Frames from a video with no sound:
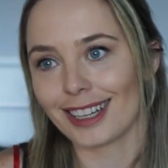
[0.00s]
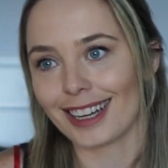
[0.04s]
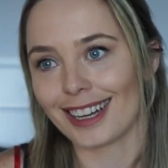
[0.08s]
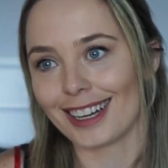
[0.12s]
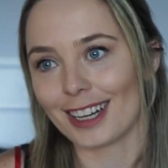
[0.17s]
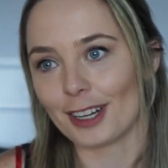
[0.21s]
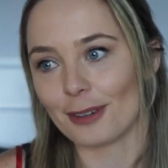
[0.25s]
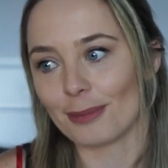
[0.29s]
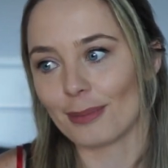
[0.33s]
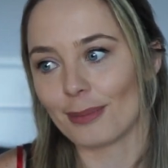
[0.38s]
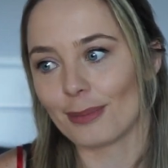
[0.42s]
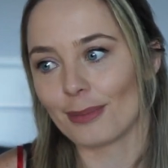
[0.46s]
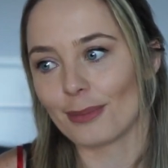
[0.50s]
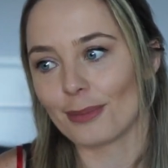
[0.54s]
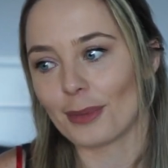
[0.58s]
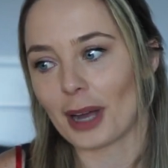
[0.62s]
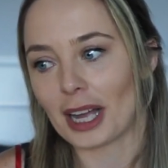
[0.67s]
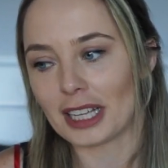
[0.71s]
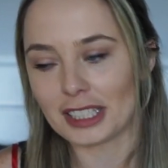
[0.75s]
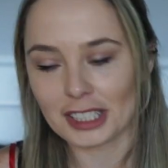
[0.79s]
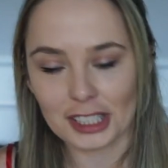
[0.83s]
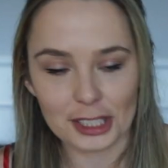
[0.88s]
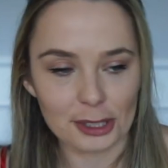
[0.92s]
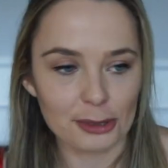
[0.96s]

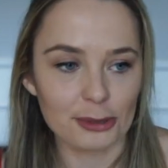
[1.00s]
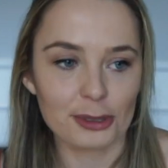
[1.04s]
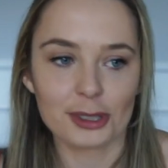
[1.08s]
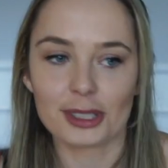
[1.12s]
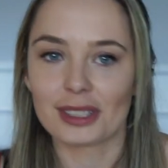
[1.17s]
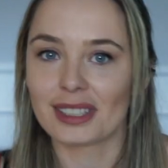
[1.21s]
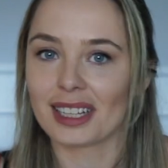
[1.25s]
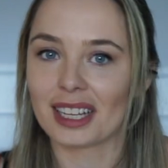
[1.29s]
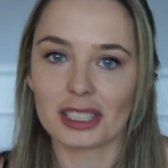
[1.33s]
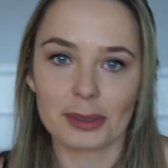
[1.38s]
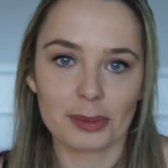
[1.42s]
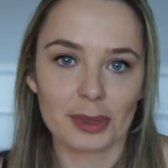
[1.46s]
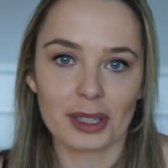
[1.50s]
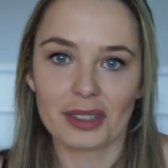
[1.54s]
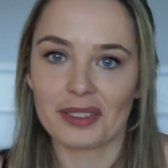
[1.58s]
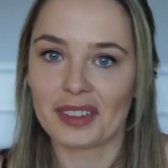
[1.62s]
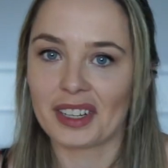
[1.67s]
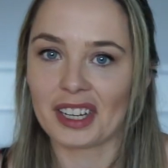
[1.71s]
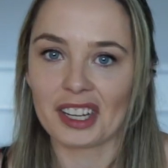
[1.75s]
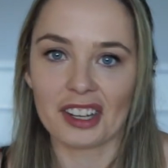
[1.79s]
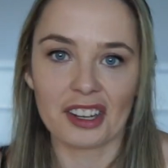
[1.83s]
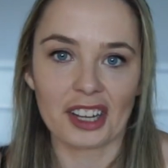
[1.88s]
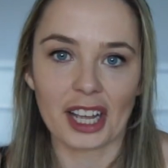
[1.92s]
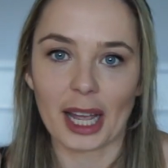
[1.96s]
I still just like to play
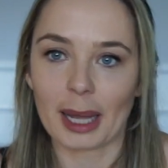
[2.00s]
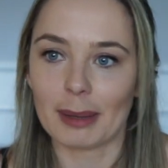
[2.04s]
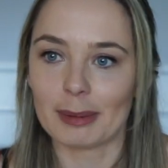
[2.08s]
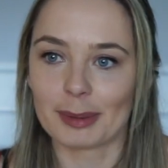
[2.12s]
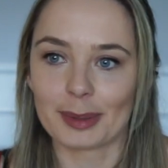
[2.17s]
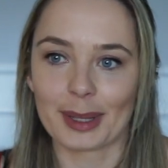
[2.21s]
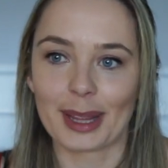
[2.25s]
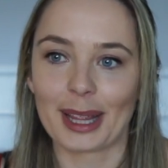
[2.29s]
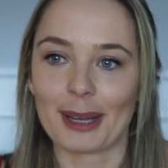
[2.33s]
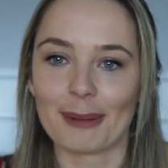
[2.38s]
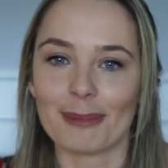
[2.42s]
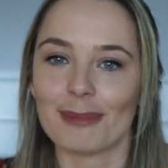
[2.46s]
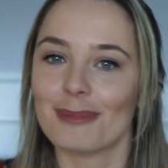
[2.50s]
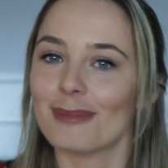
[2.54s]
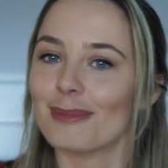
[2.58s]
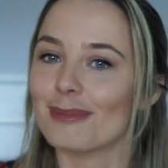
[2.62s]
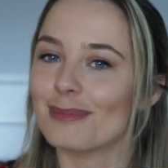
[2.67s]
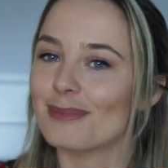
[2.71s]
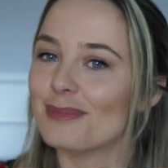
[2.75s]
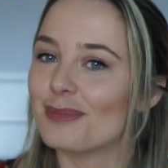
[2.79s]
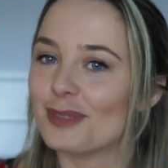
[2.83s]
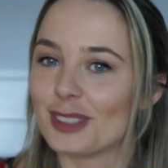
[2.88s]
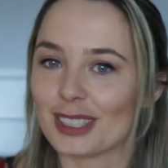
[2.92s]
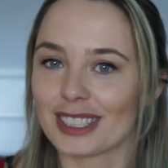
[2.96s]
video games with
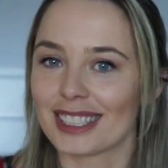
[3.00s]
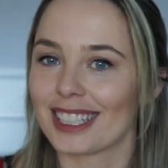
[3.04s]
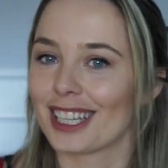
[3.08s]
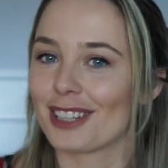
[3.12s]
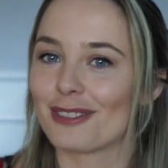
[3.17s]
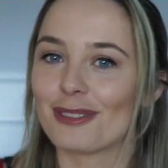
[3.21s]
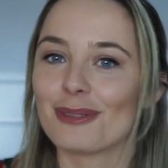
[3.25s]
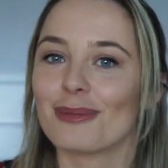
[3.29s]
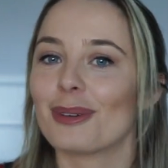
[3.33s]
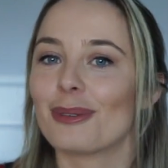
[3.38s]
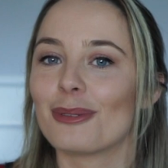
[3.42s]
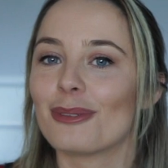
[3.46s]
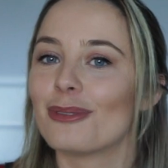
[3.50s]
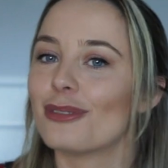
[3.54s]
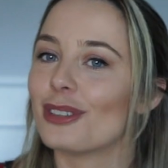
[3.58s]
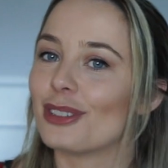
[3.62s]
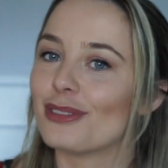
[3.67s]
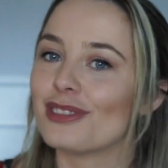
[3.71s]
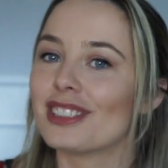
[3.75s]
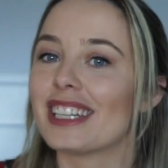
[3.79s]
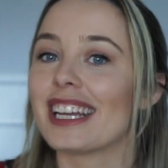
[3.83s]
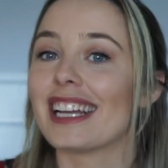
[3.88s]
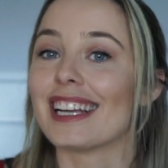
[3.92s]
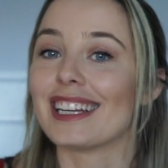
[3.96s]
him, just like when we were
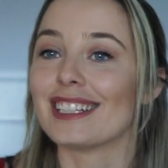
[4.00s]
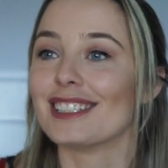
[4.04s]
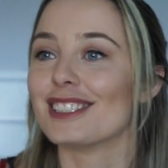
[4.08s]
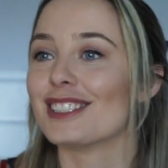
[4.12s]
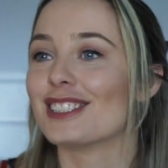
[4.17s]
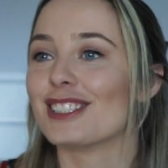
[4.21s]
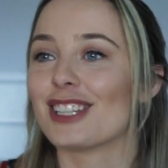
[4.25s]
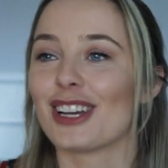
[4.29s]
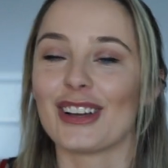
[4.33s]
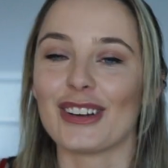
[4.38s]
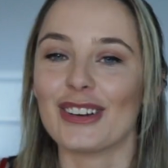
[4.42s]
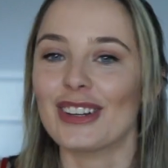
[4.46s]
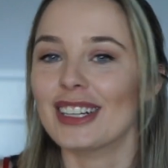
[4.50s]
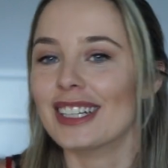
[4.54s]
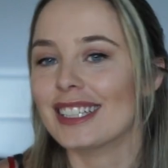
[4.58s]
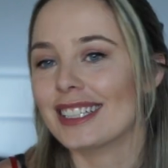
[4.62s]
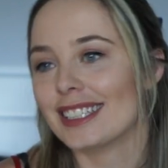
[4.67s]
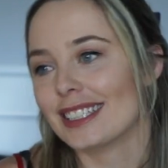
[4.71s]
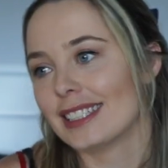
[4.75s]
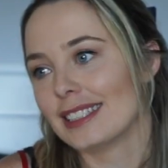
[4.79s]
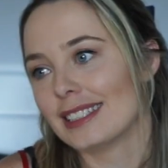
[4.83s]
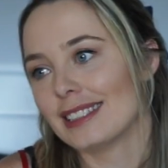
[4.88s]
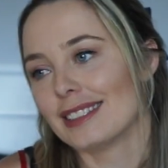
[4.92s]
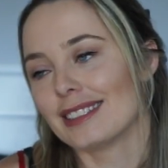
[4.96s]
15. So
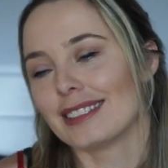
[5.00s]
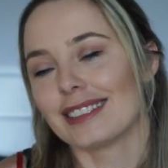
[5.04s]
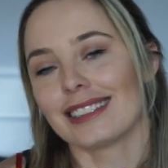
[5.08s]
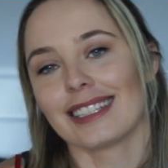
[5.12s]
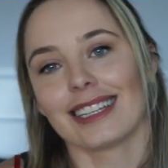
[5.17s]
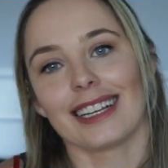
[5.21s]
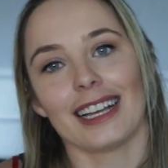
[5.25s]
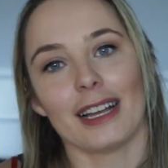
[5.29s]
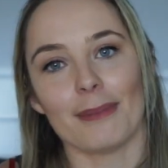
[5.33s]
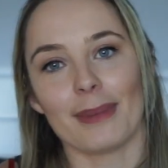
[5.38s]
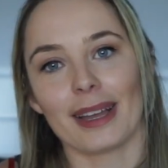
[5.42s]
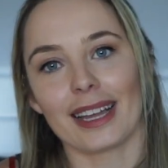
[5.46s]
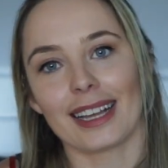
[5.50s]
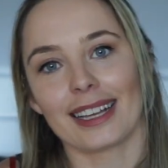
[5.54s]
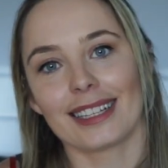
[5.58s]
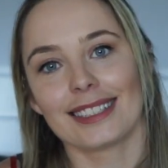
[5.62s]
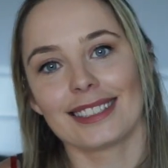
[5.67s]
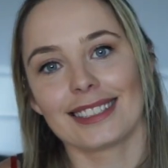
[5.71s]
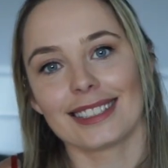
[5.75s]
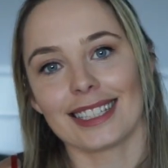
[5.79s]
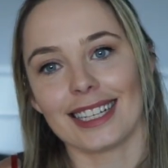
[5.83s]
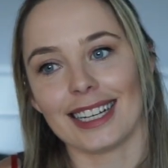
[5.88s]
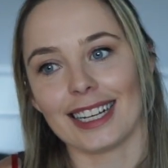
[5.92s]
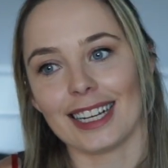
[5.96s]
it
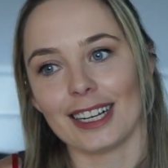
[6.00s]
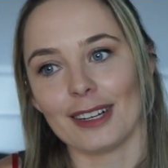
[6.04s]
makes